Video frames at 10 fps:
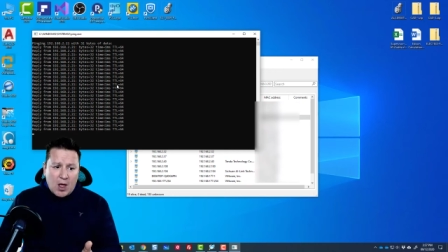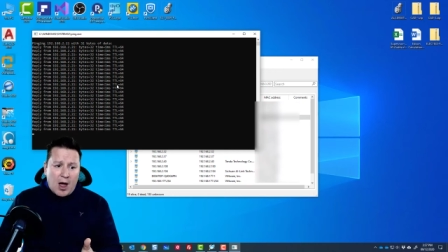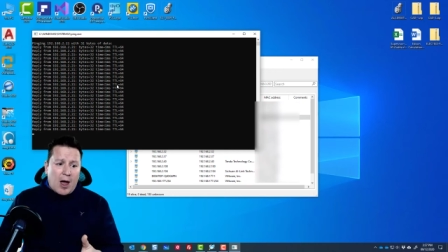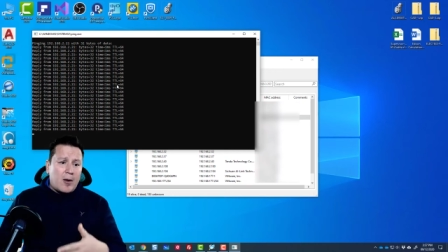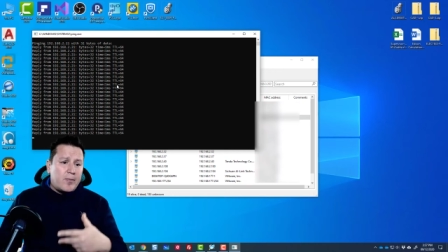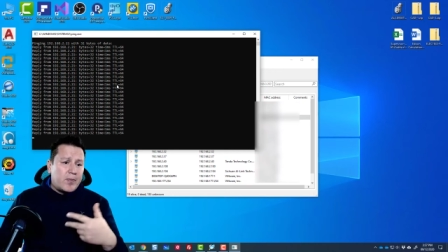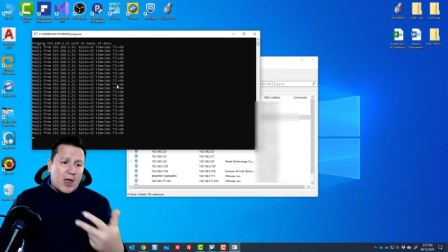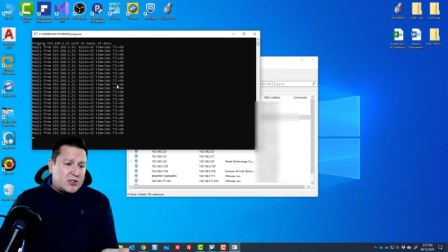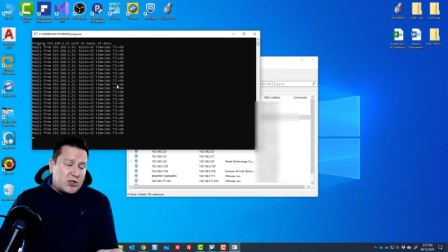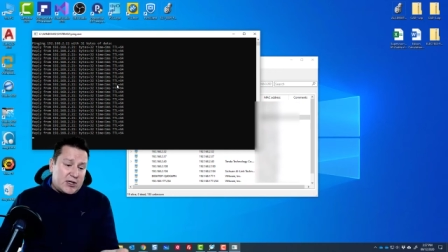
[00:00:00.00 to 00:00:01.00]
um,
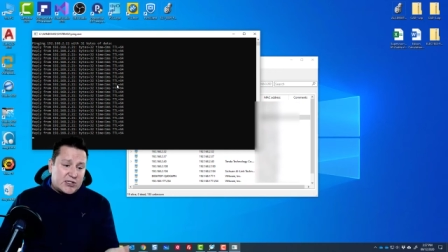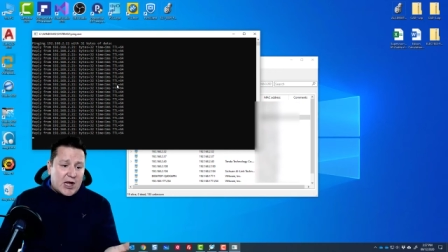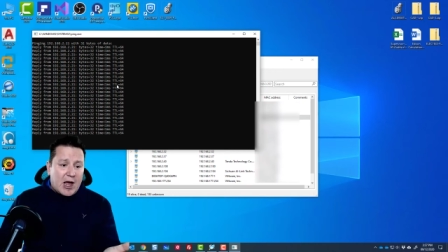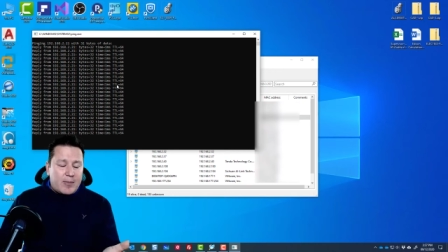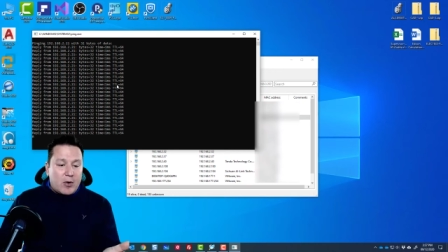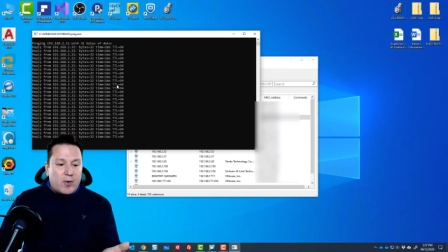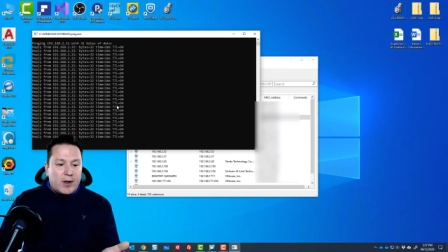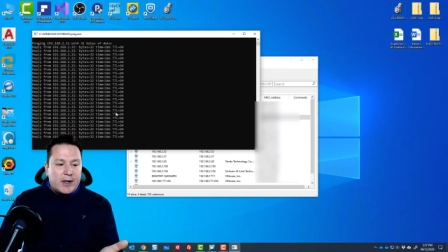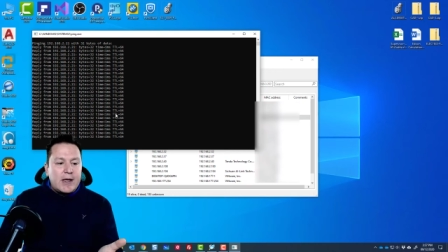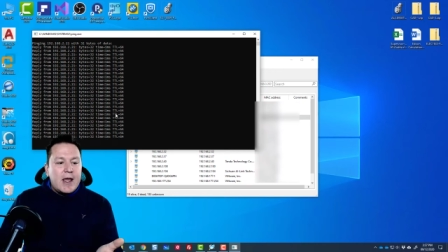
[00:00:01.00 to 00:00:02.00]
until you stop it,
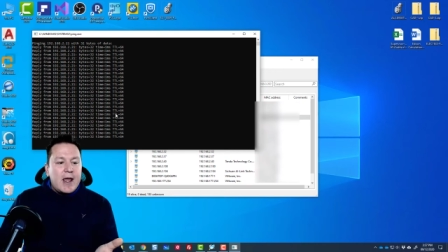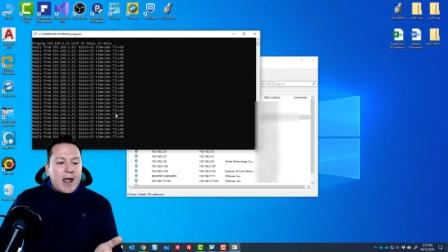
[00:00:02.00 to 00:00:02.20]
really.